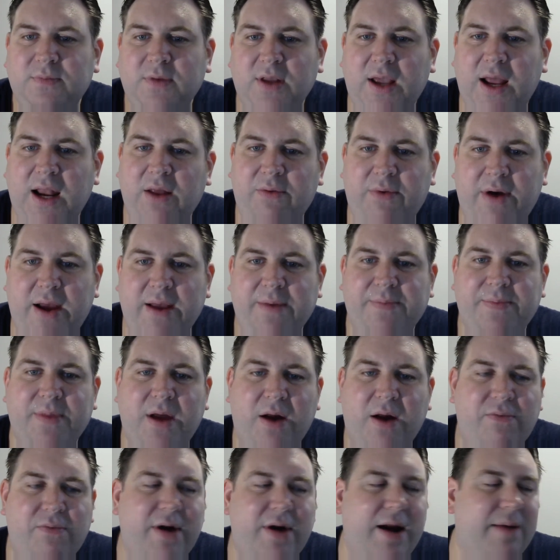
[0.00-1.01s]
Anyway,
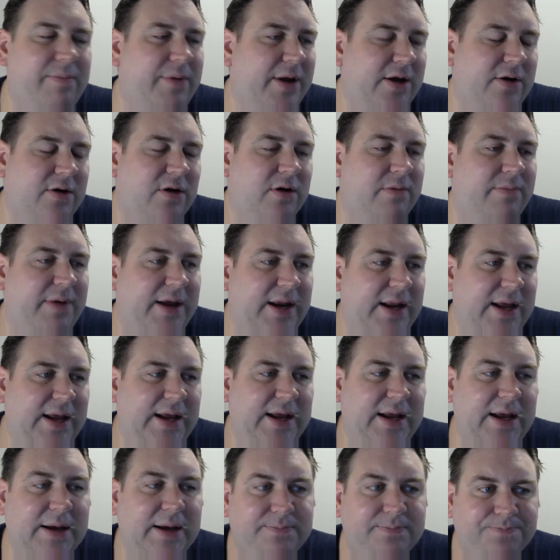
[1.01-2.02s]
I'm rambling on a bit
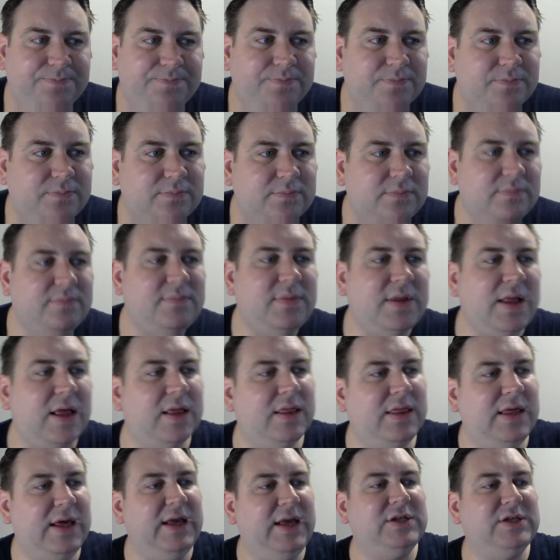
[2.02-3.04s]
here.
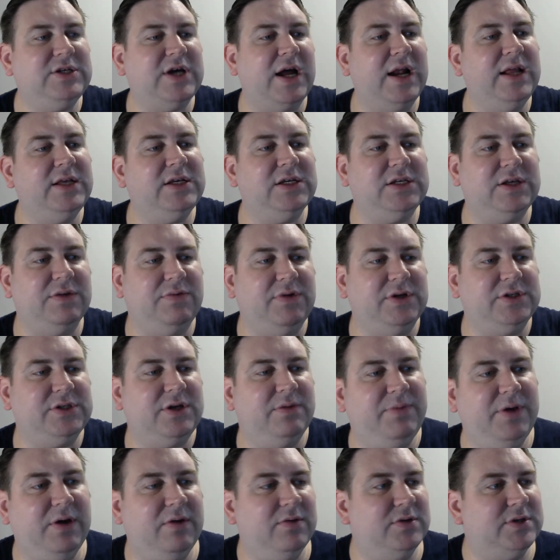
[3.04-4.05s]
The challenges of this
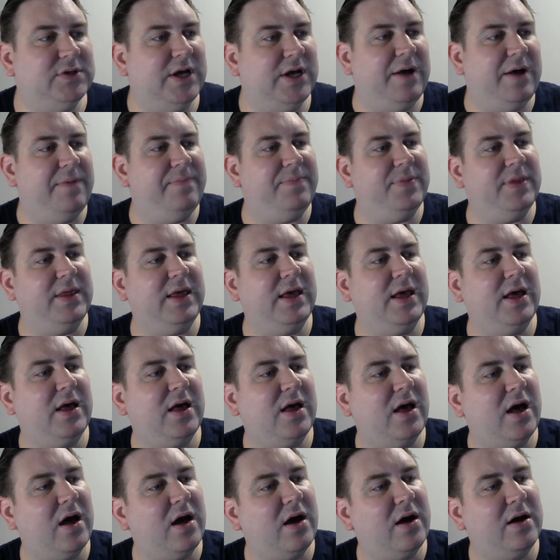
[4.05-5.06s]
computer
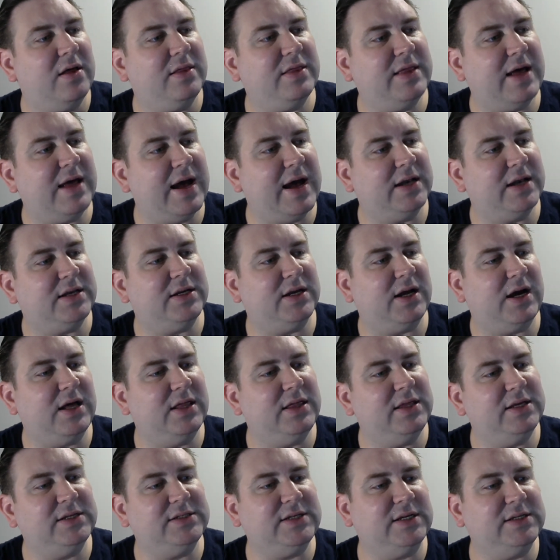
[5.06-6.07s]
are that,
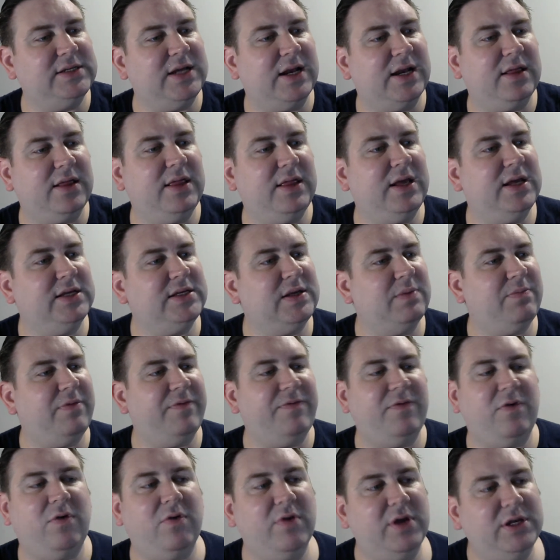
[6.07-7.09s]
as I think I said
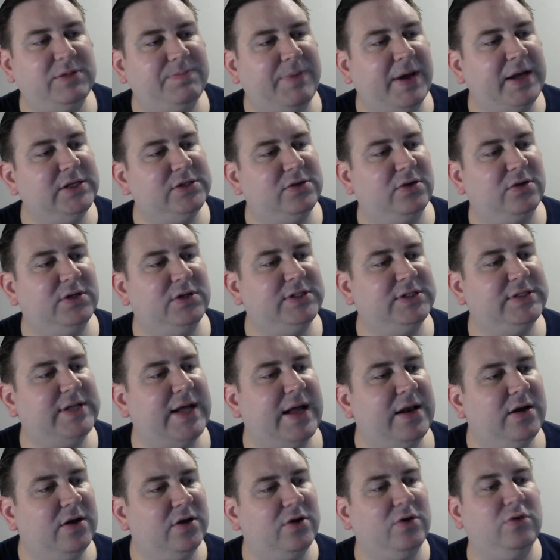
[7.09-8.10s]
before, it's based on a
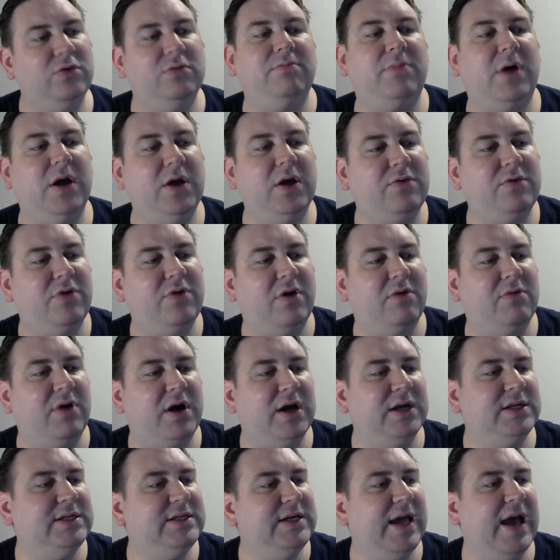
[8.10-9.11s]
standard called Micro
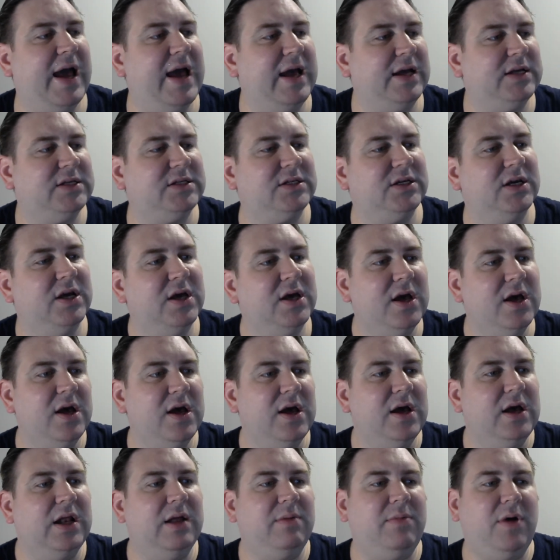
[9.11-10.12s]

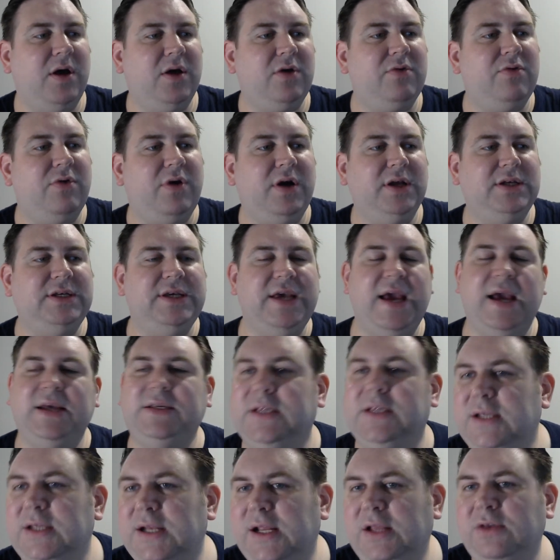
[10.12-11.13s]
ITX. The Micro
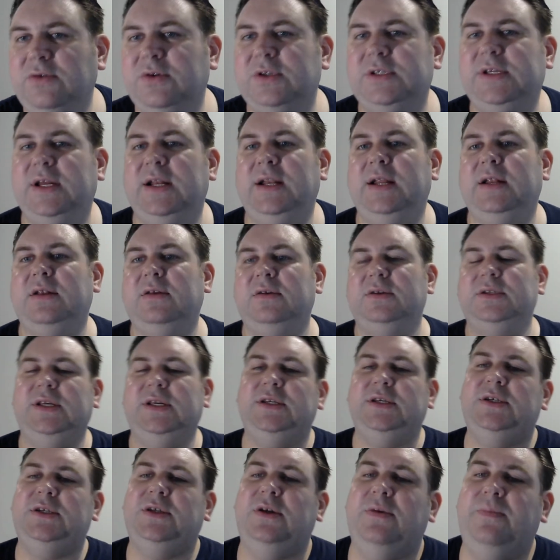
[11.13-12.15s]
ITX is an interesting little
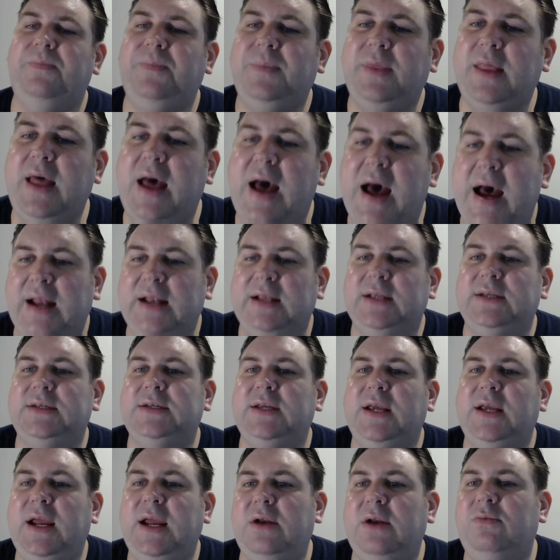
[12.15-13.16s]
system,
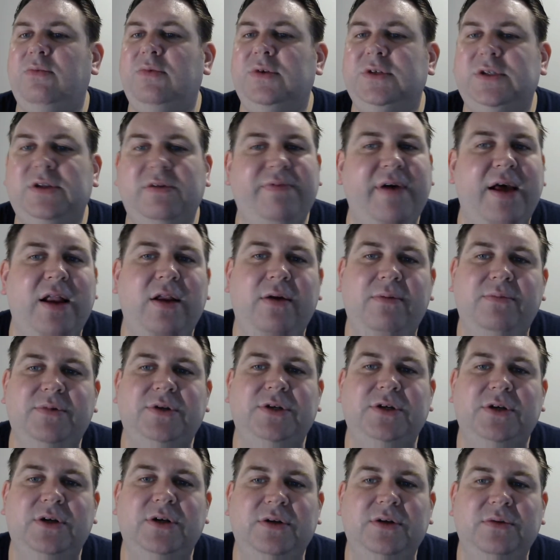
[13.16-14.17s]
and it was
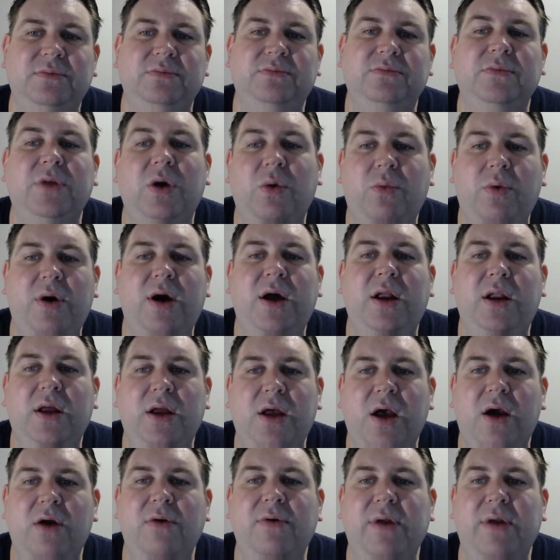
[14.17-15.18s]
developed a while
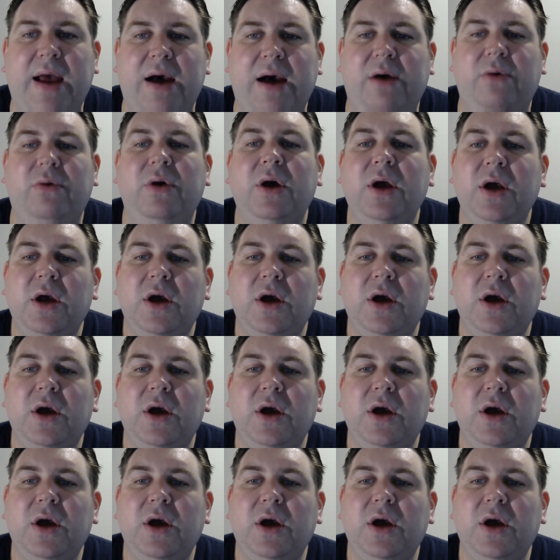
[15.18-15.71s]
ago now.